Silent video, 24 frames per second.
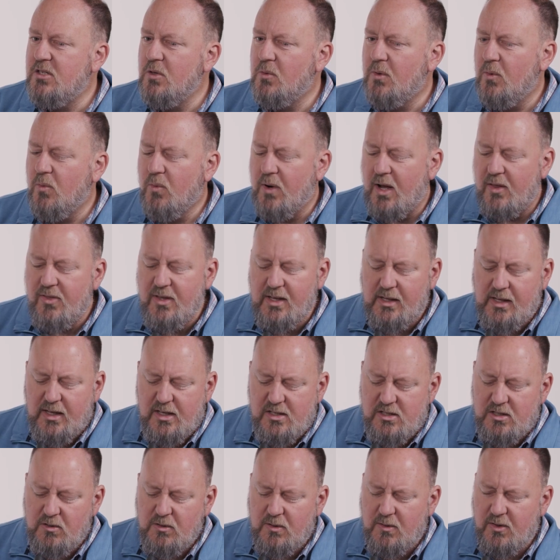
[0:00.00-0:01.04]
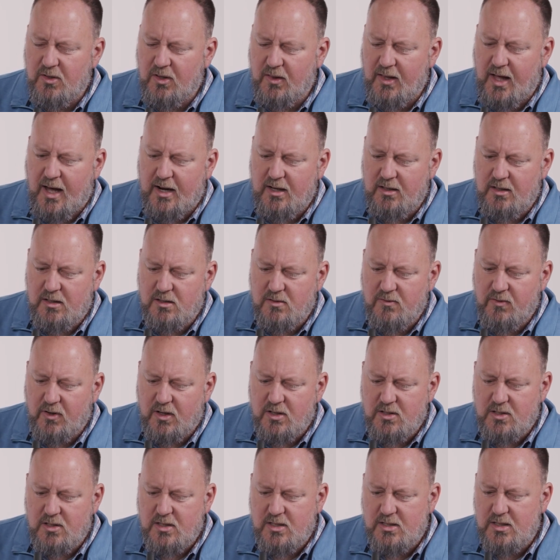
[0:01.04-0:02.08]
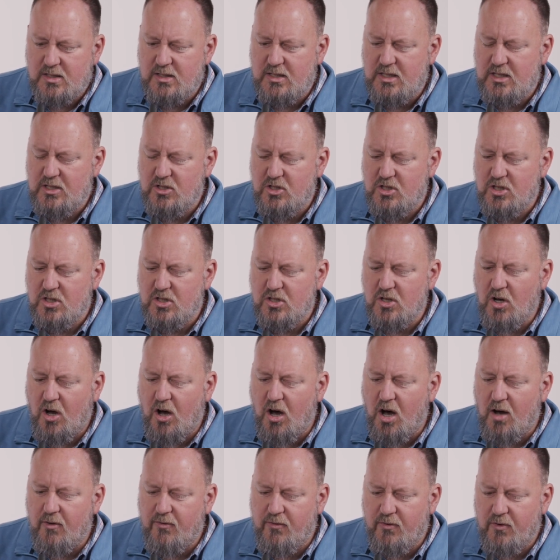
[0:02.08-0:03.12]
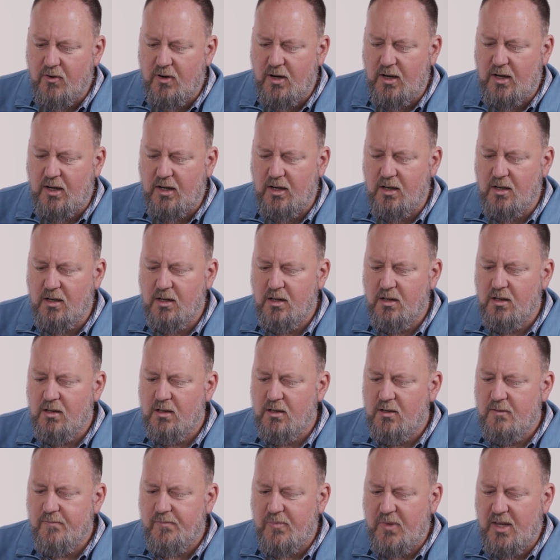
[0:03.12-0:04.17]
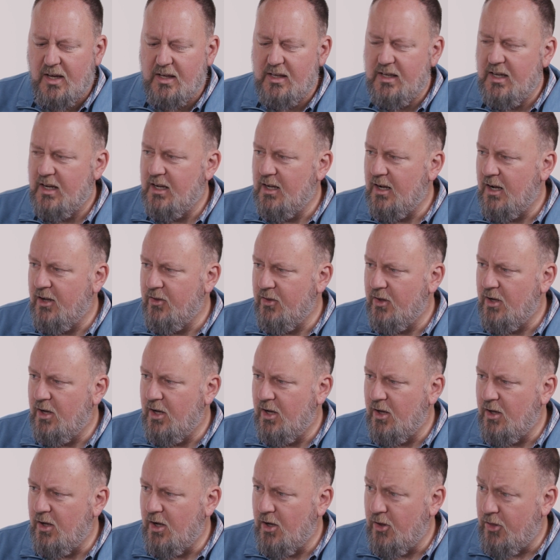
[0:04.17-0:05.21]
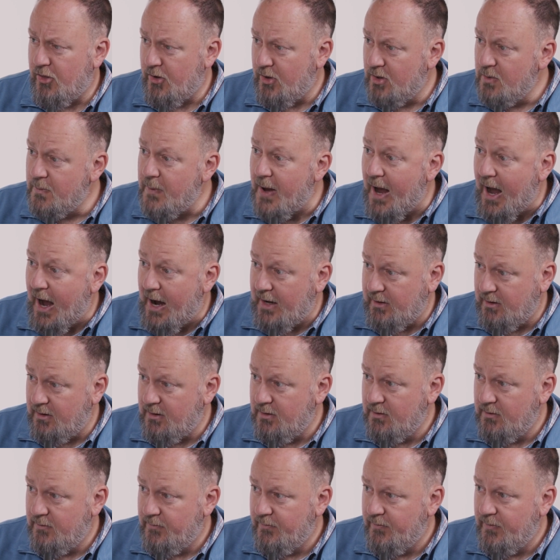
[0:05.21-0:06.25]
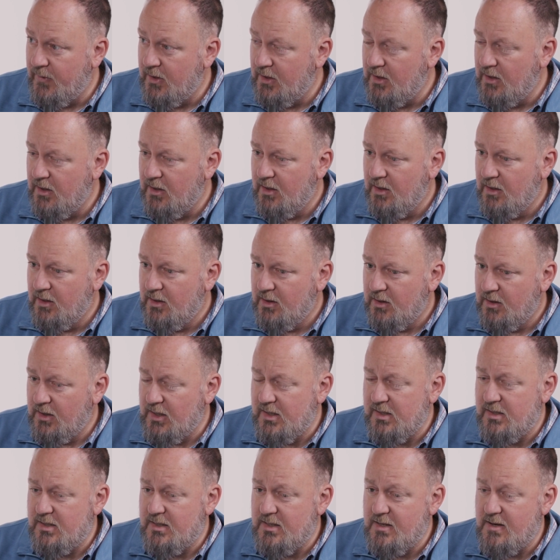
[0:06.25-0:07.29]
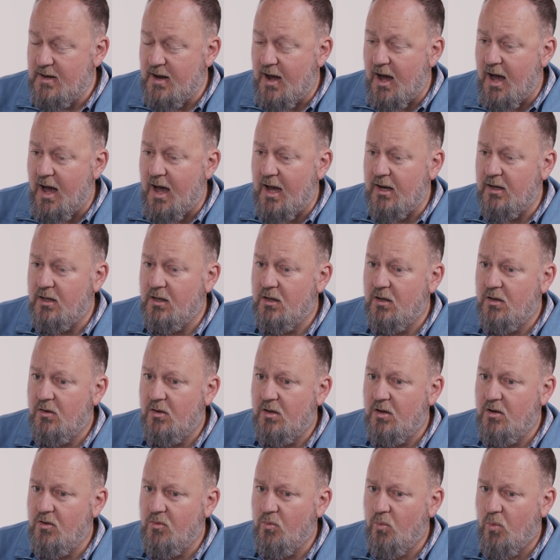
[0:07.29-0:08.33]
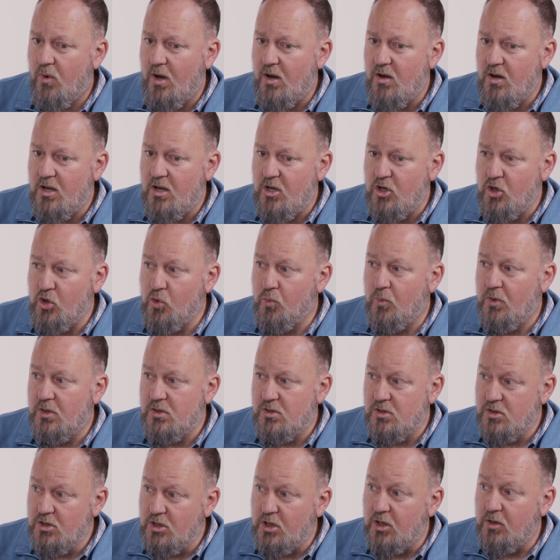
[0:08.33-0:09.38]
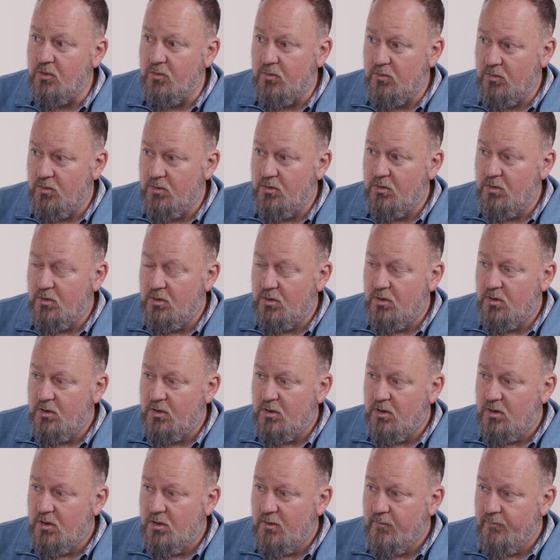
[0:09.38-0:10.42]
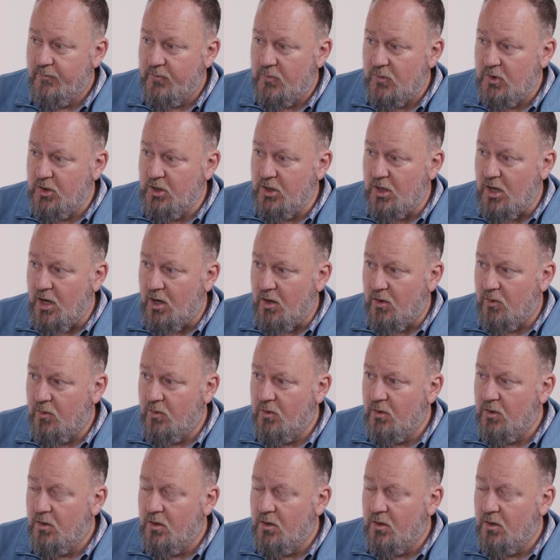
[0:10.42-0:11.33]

so what I think he's doing with a lot of these verses is he's just offering, again, a third path that is not what humans do, and